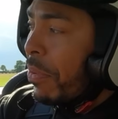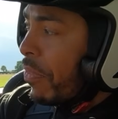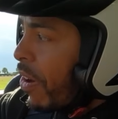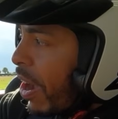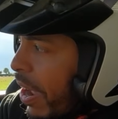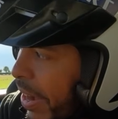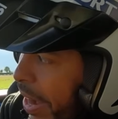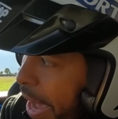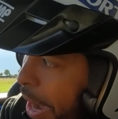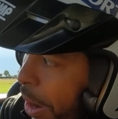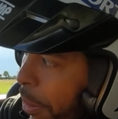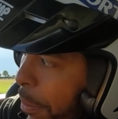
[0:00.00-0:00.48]
right
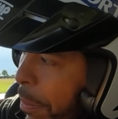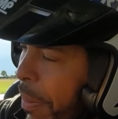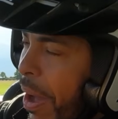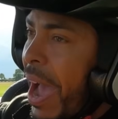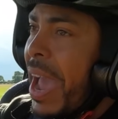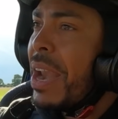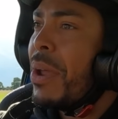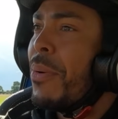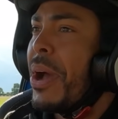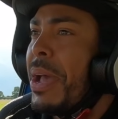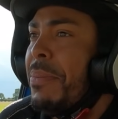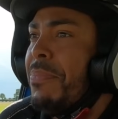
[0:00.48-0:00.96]
now. But
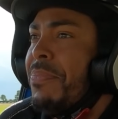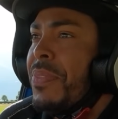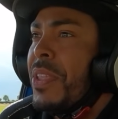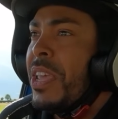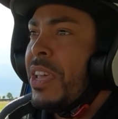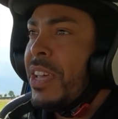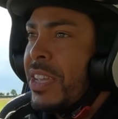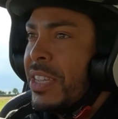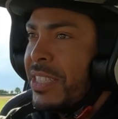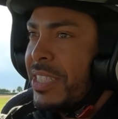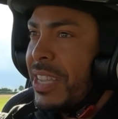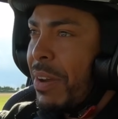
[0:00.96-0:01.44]
anyway,
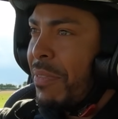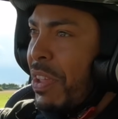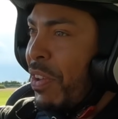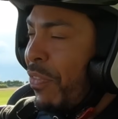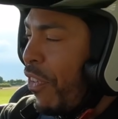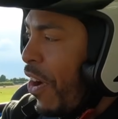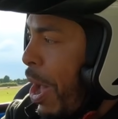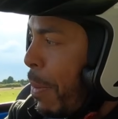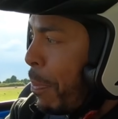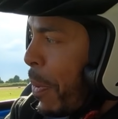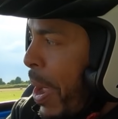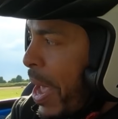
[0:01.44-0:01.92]

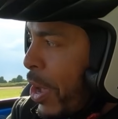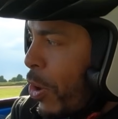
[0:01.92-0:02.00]
75 brake